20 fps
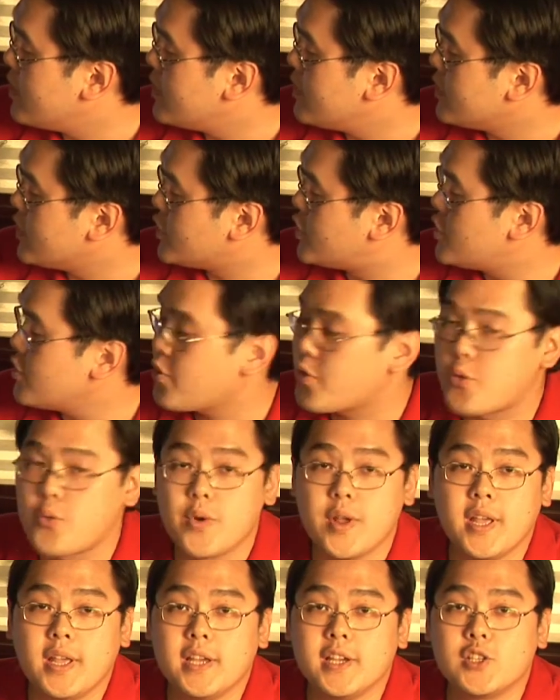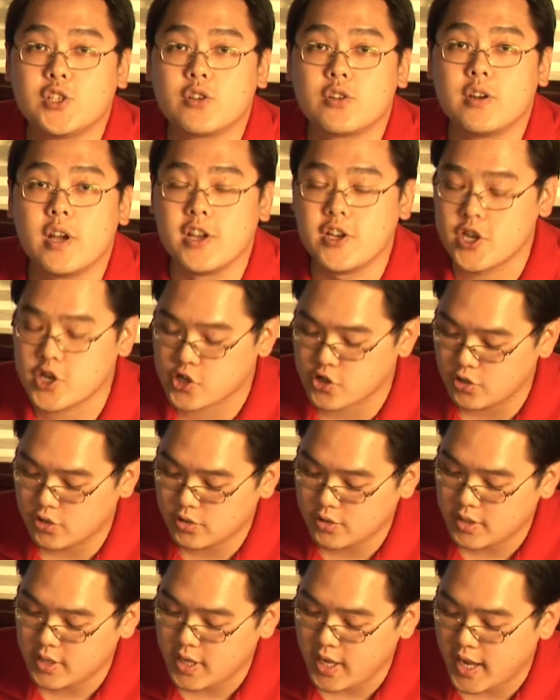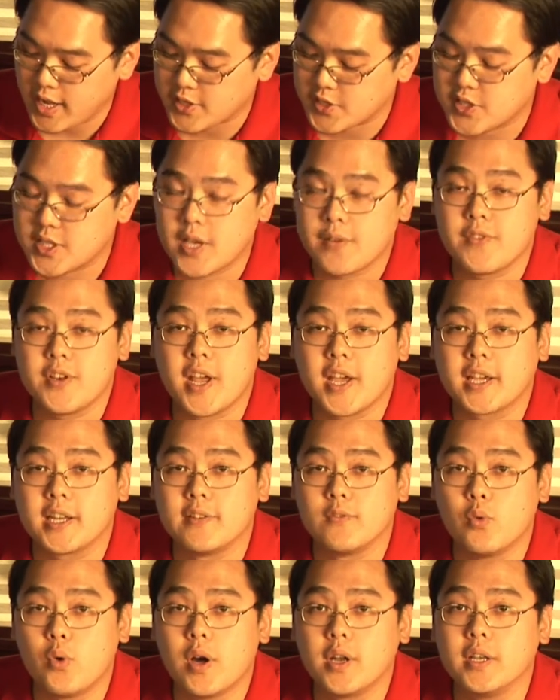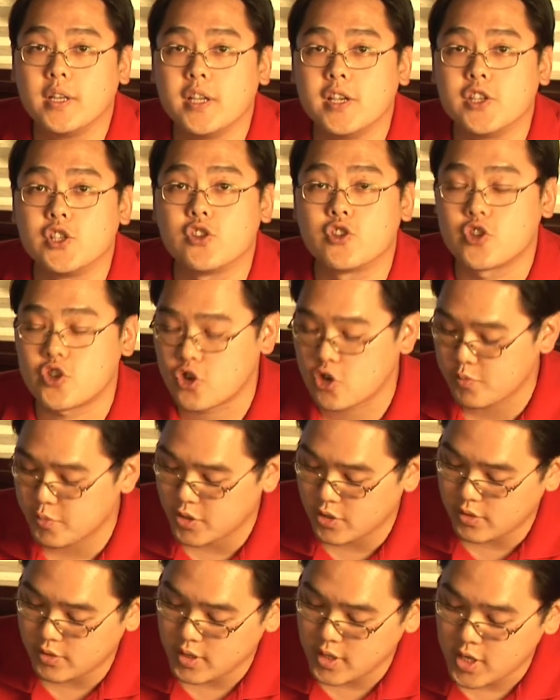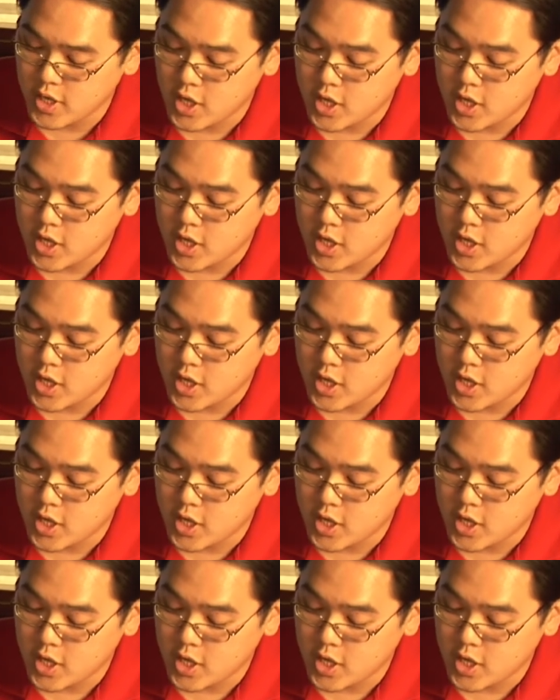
the 2, 3 is your initial, and 7, negative 1 is your terminal.